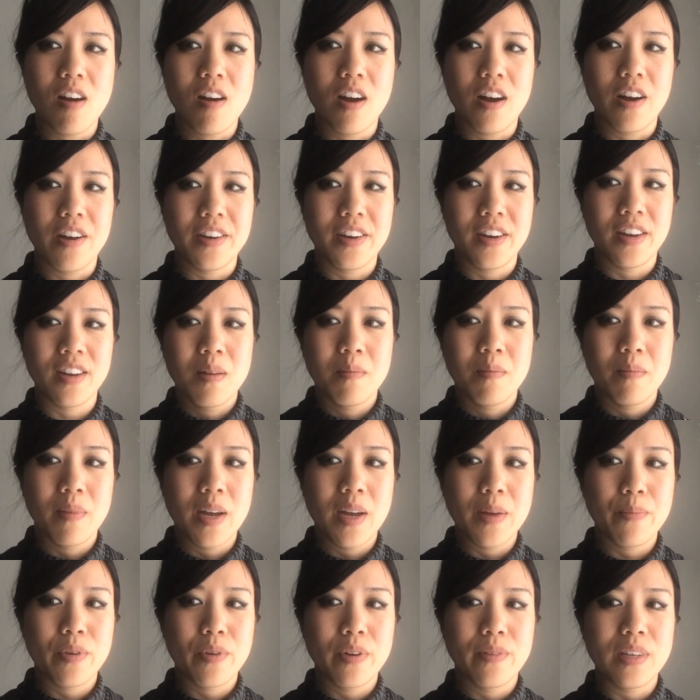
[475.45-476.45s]
on
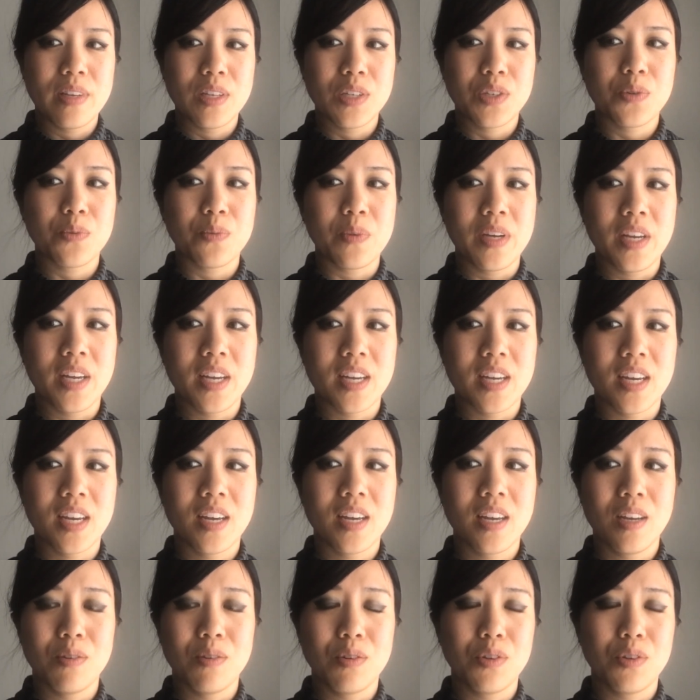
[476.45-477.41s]
my previous week.